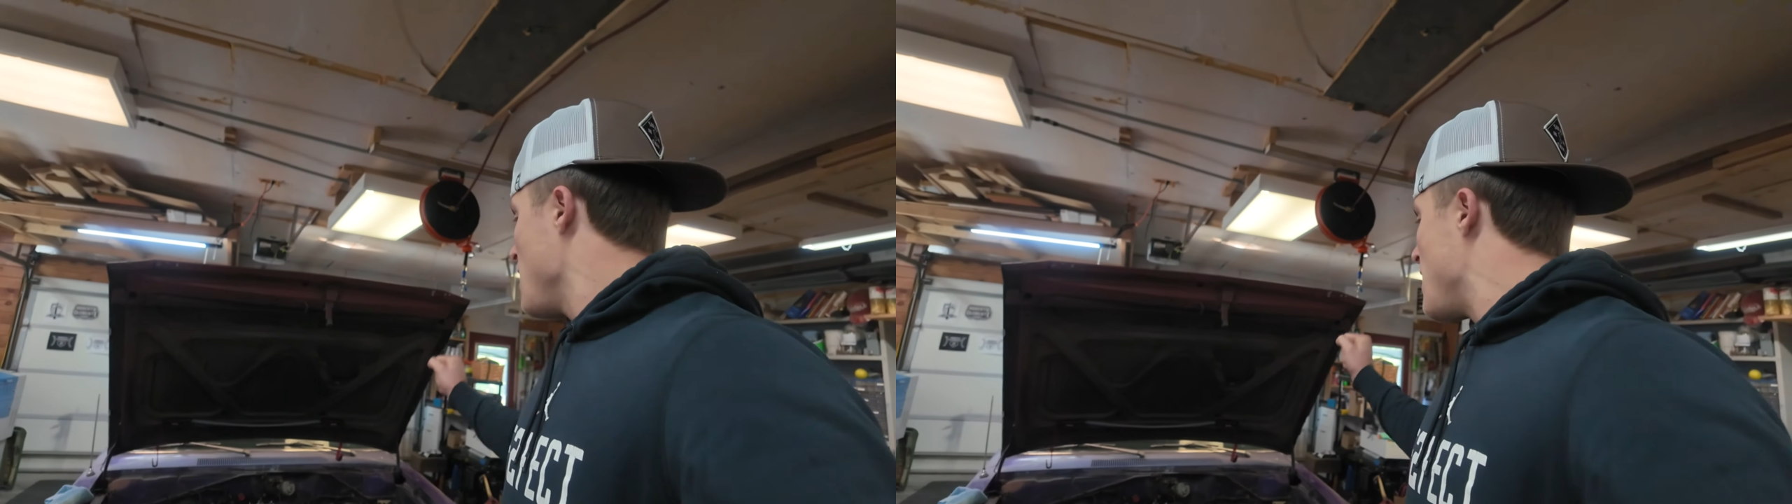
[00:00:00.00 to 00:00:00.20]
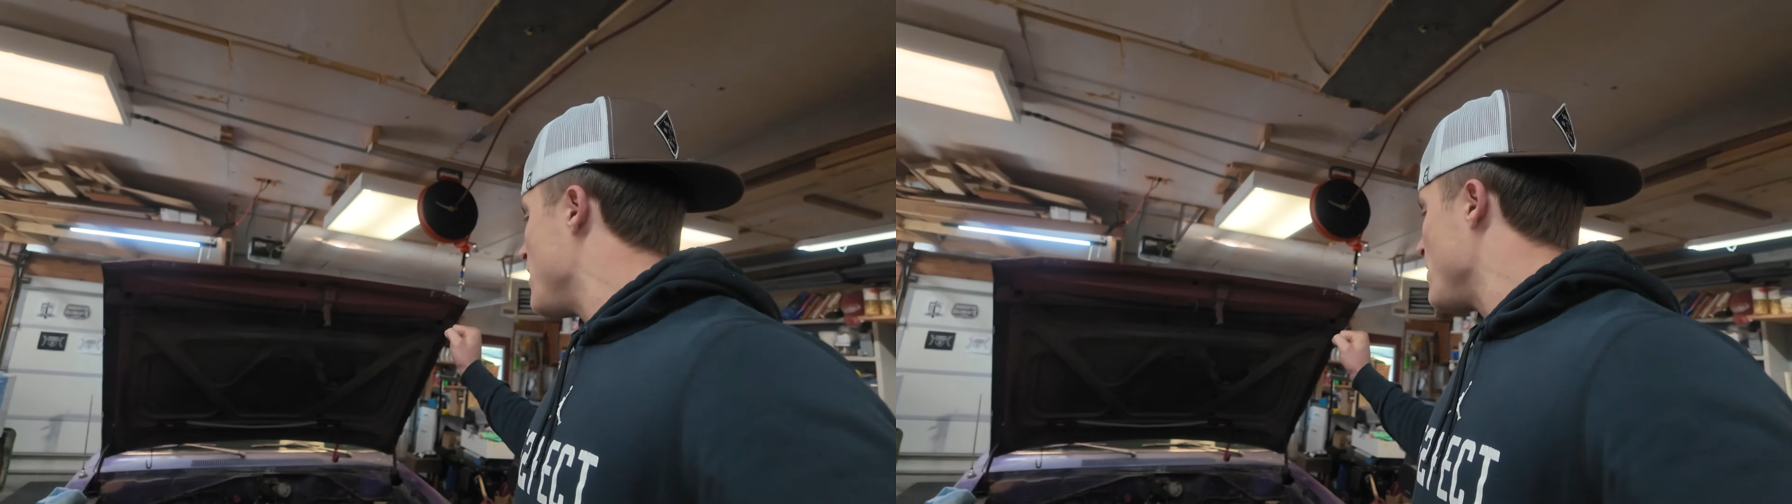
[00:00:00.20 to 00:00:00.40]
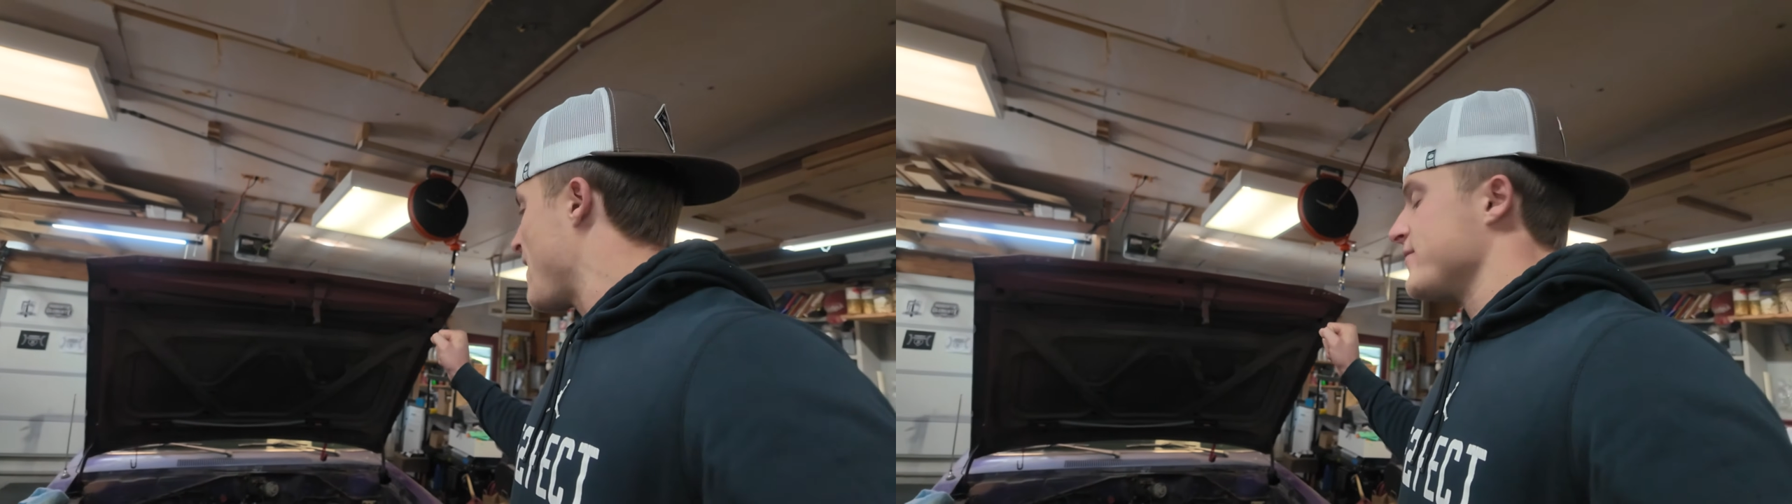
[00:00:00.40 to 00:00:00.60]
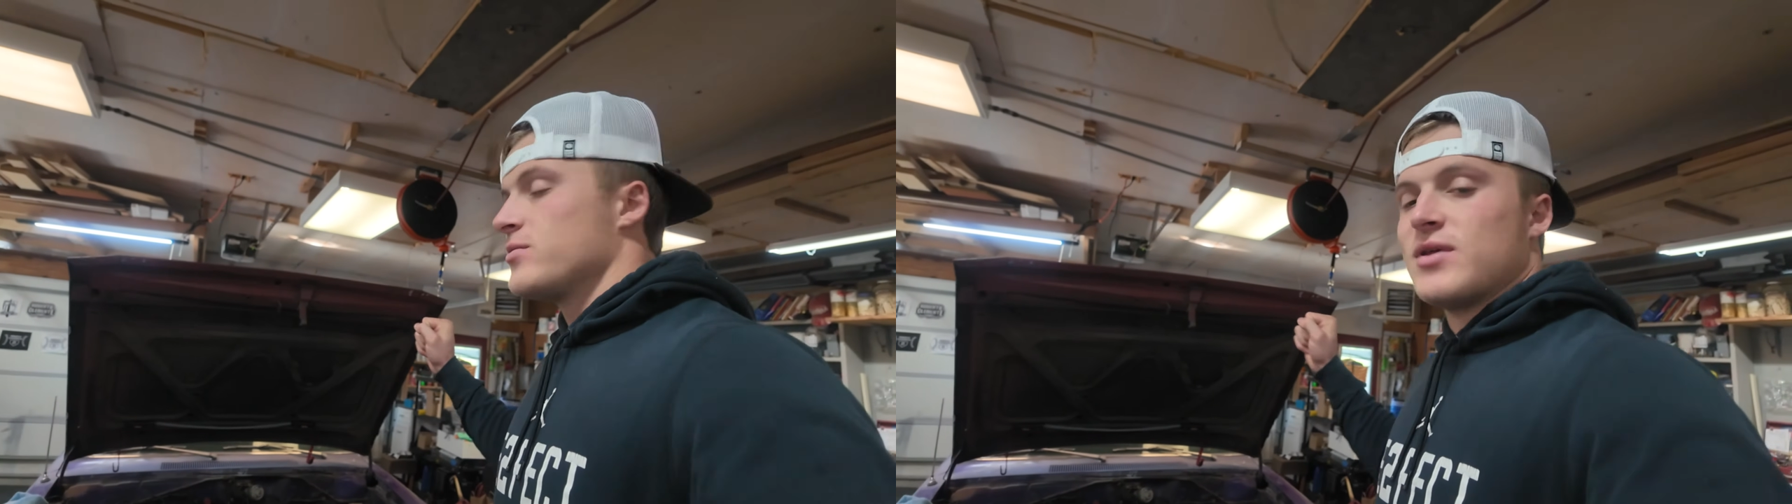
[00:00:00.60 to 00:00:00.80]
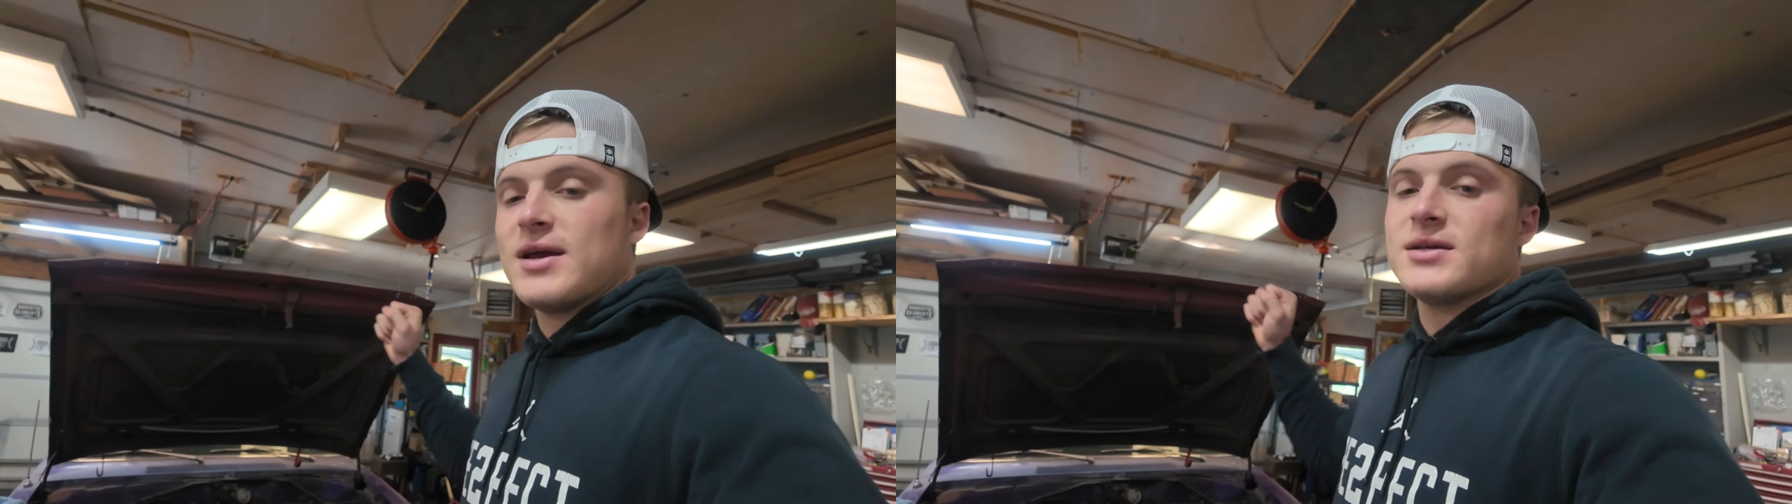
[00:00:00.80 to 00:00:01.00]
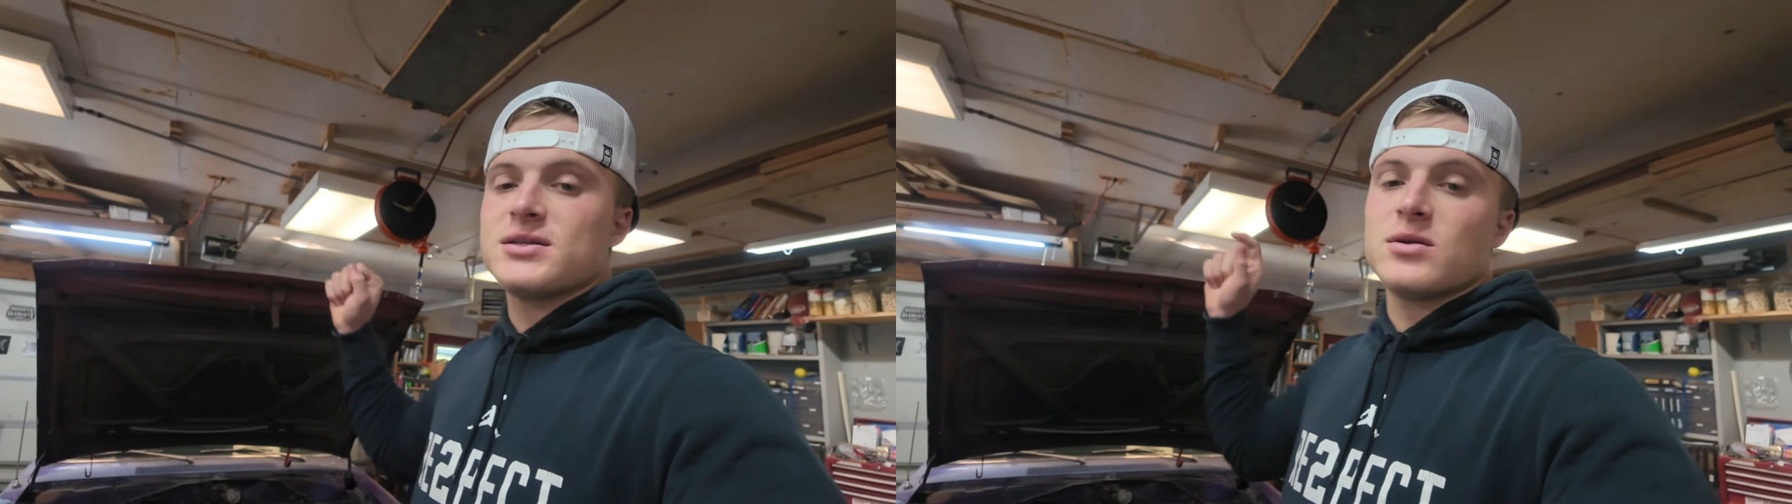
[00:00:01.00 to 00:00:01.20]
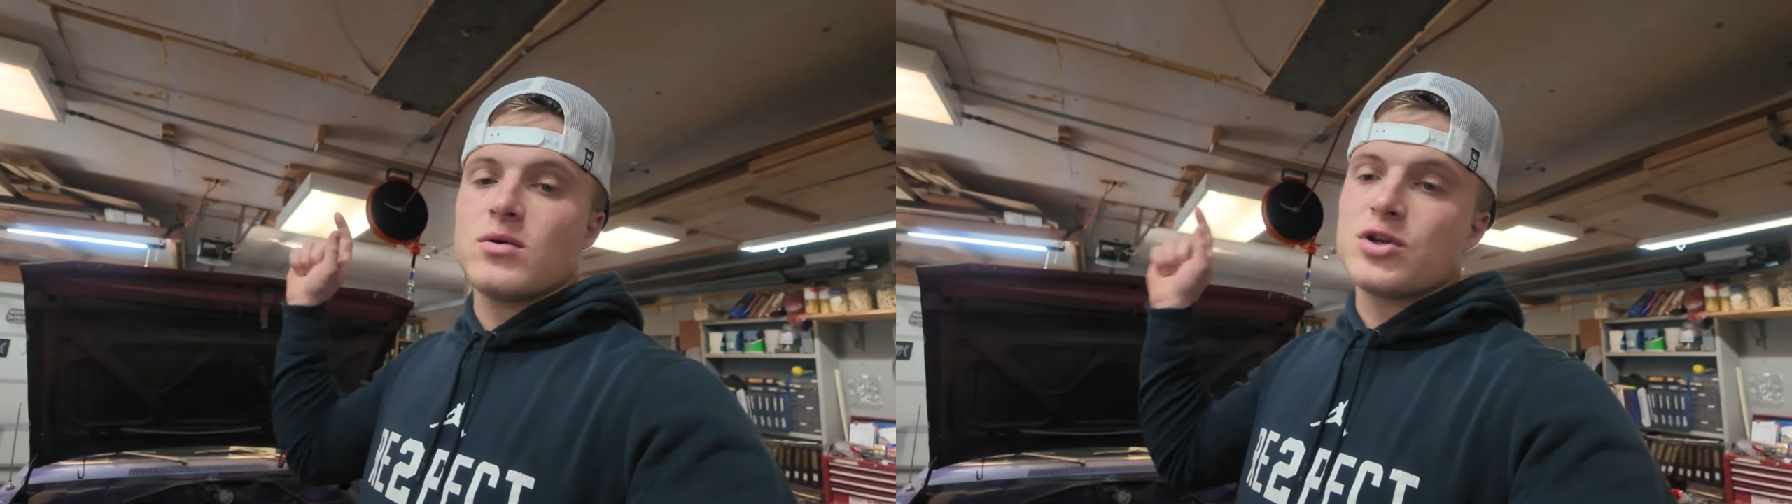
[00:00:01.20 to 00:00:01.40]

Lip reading: and then we have some things,